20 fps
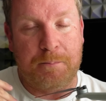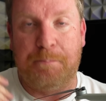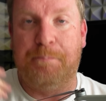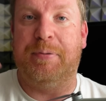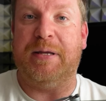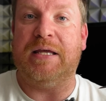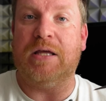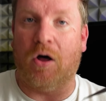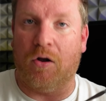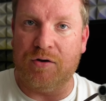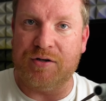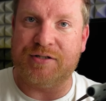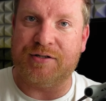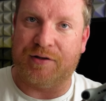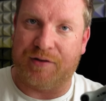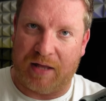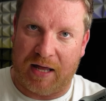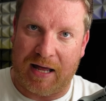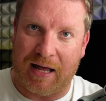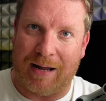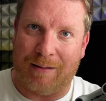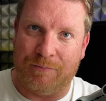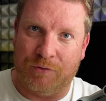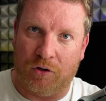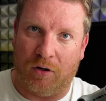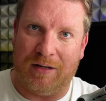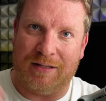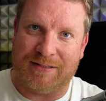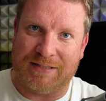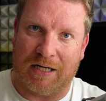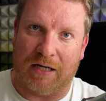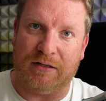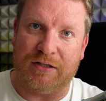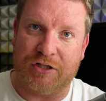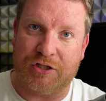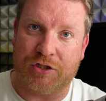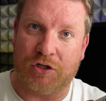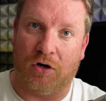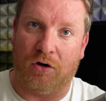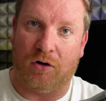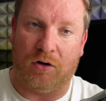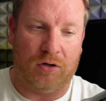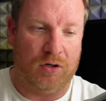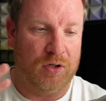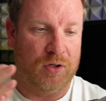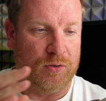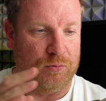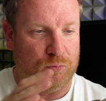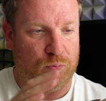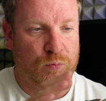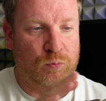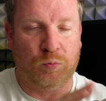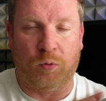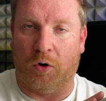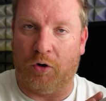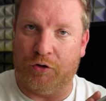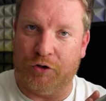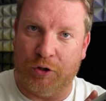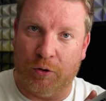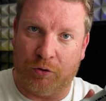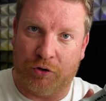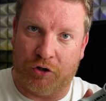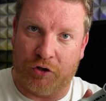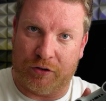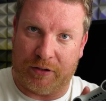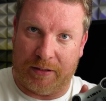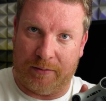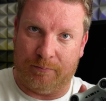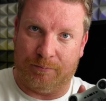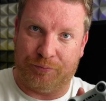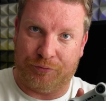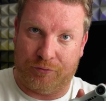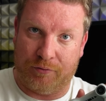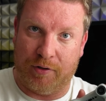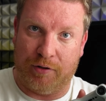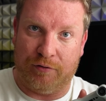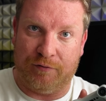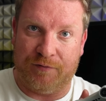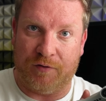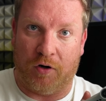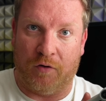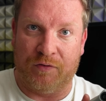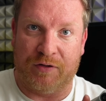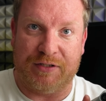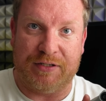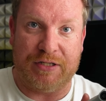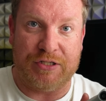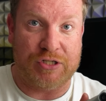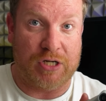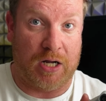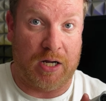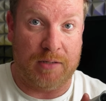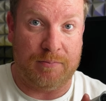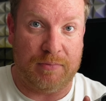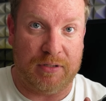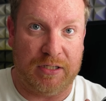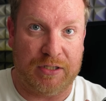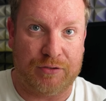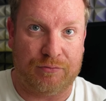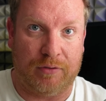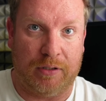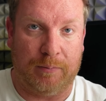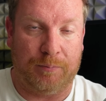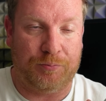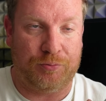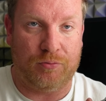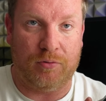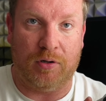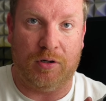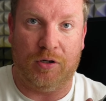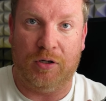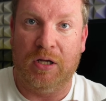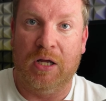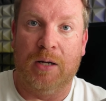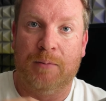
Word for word: Beyond that, I'm not entirely sure what you could improve on the D J I Mini three Pro,